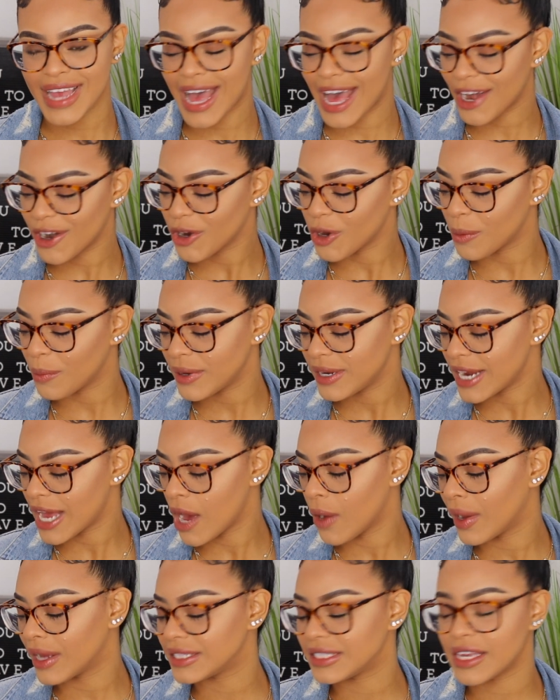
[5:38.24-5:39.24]
I don't know, but
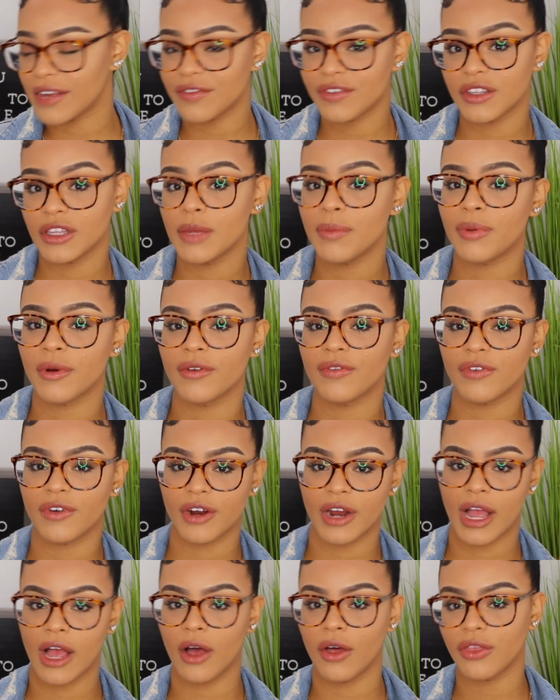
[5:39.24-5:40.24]
now I definitely
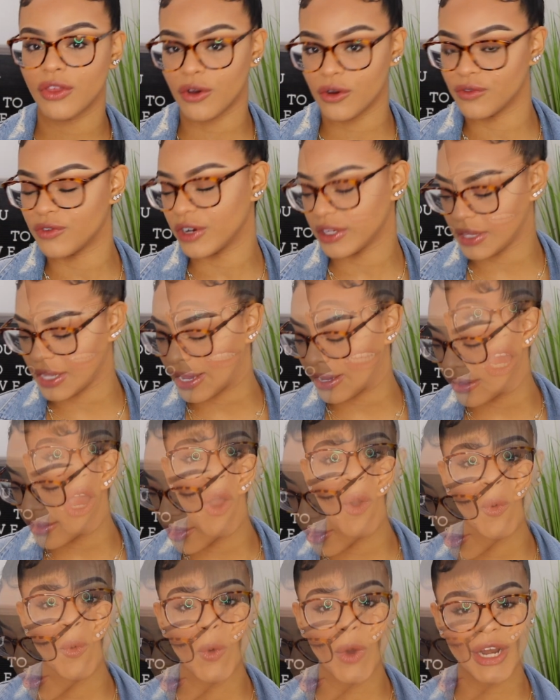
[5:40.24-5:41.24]
prefer health over length.
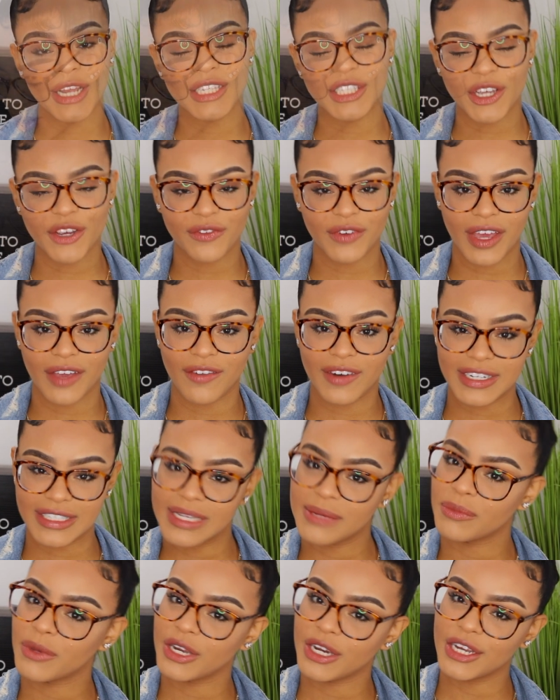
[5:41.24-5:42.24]
What is your favorite
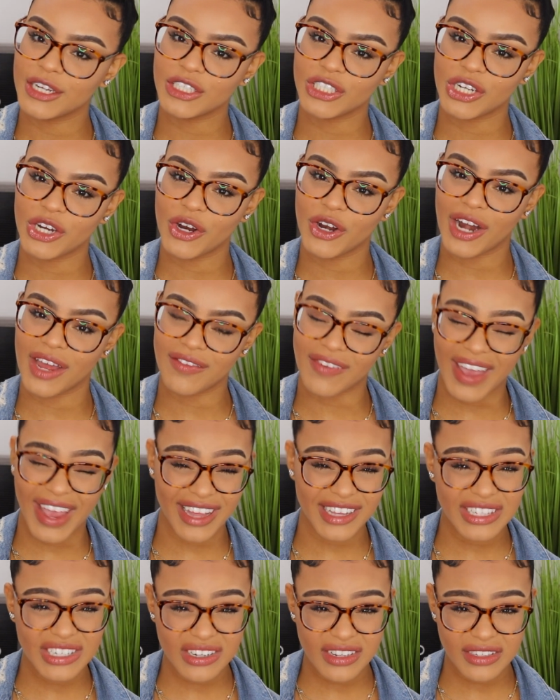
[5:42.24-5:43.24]
deep conditioner? And I've
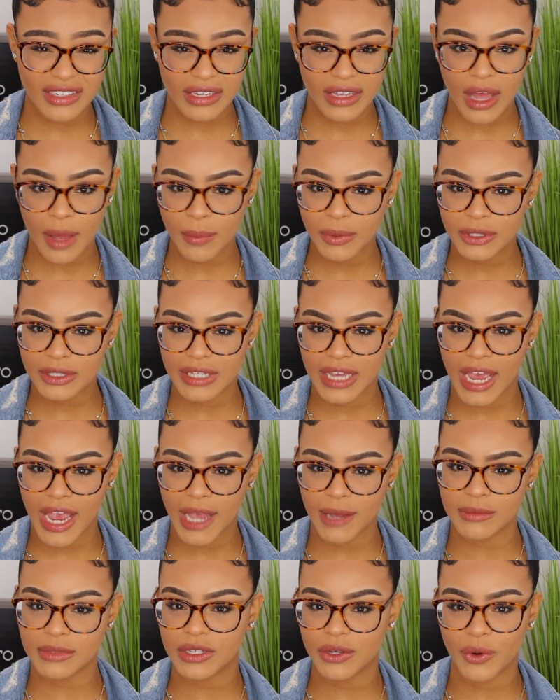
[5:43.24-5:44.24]
answered this a couple
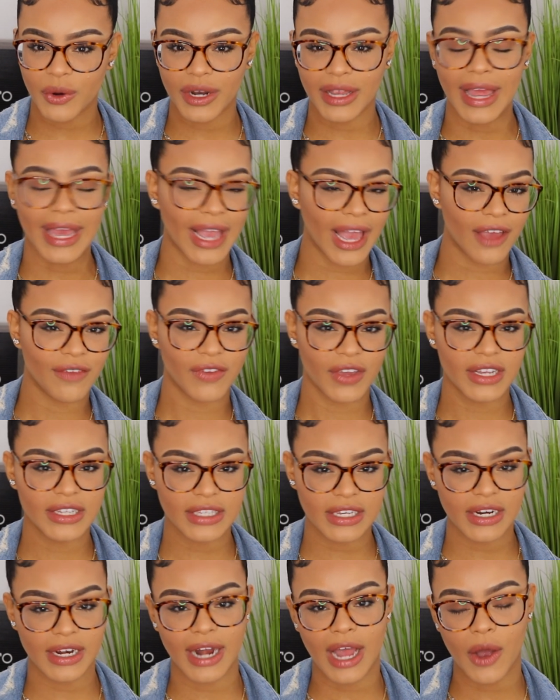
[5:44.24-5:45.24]
times, or like I've
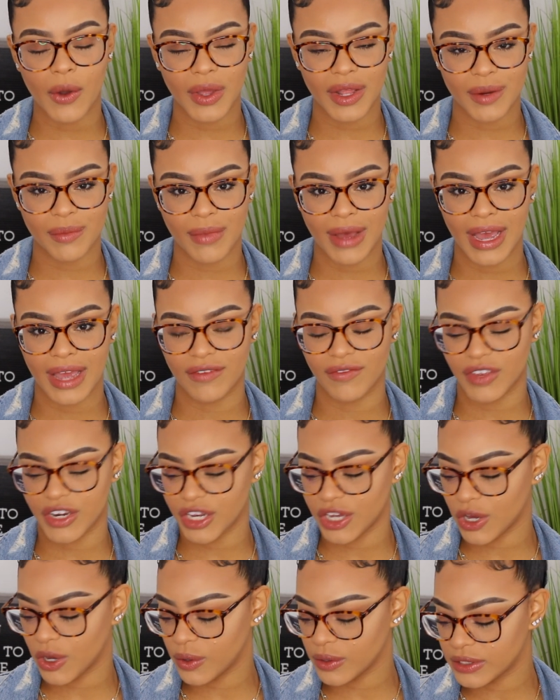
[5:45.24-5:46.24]
hinted it out in my
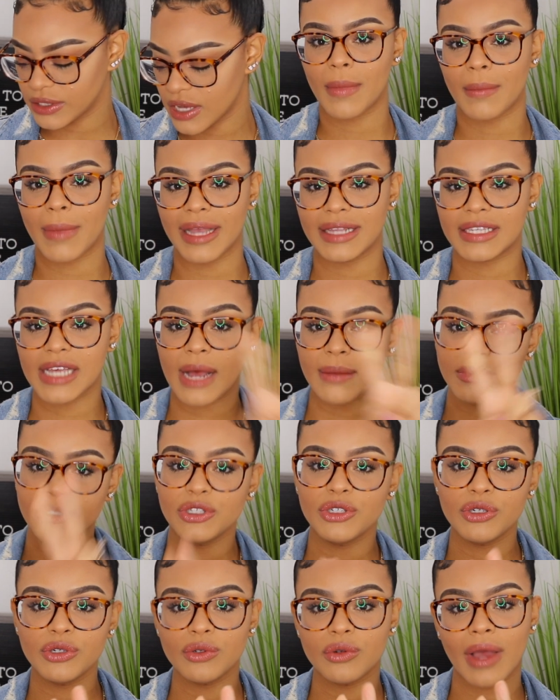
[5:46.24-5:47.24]
videos. My top
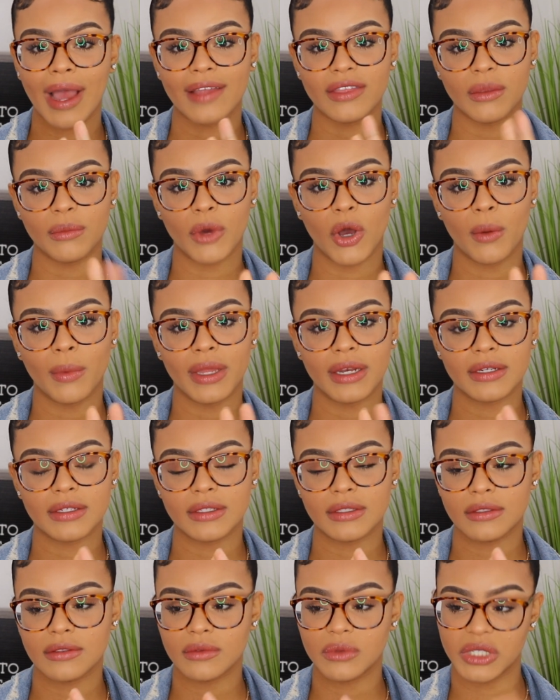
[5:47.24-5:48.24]
two at the moment,
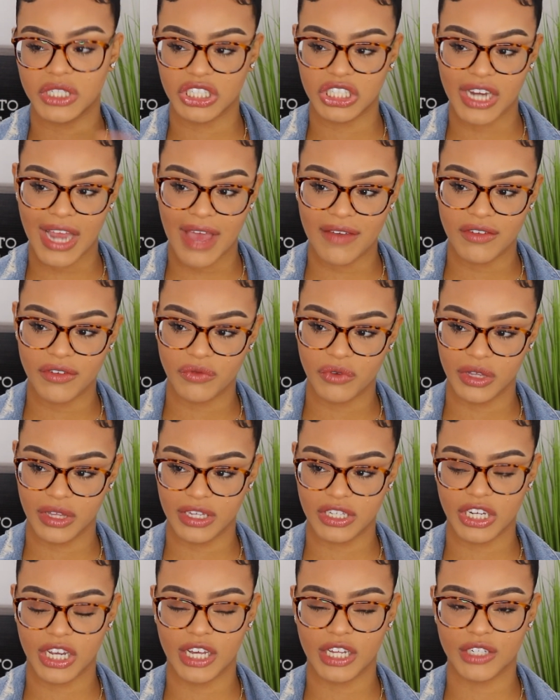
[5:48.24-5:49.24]
which haven't
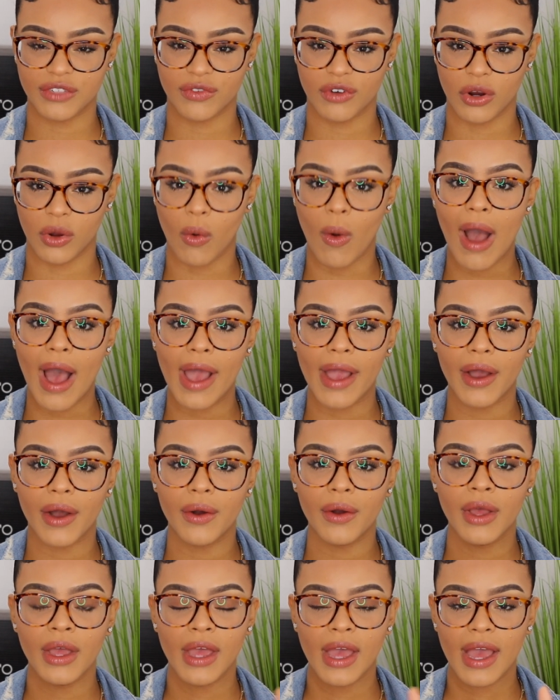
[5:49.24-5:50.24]
really changed for a
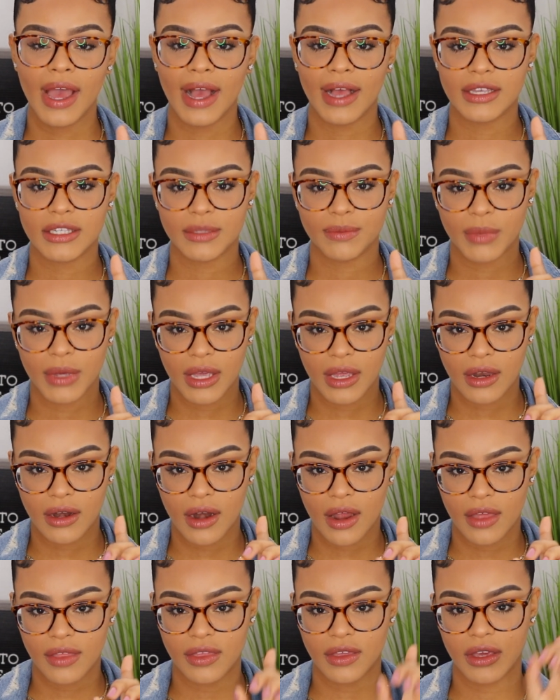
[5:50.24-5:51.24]
while, has
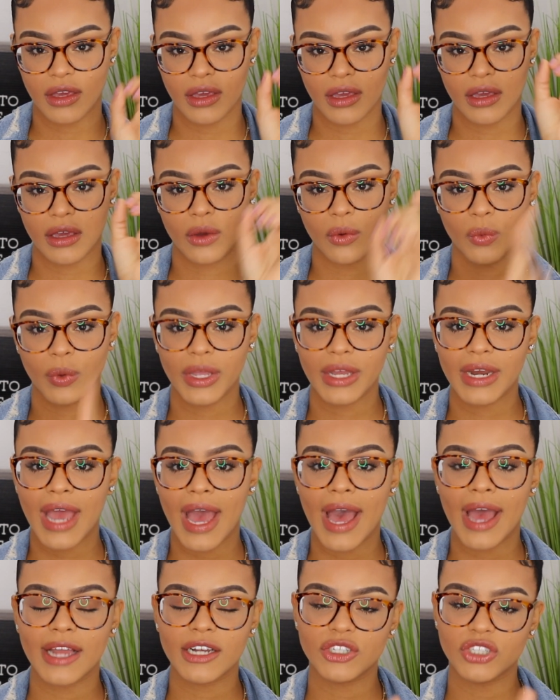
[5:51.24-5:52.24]
been the
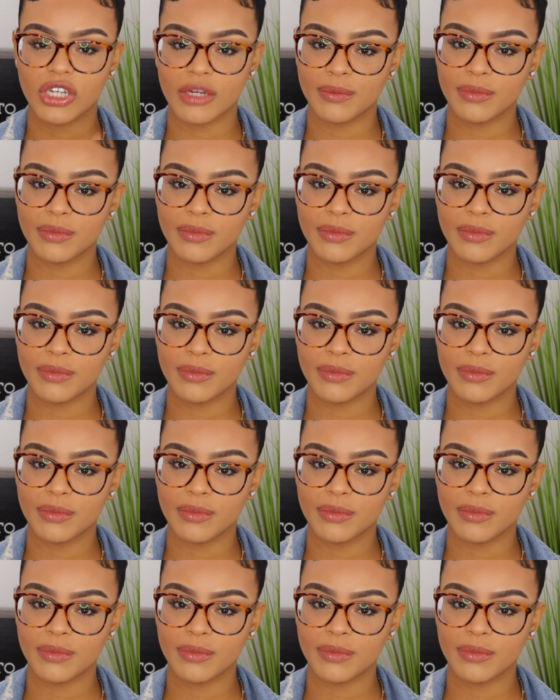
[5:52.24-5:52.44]
Weedad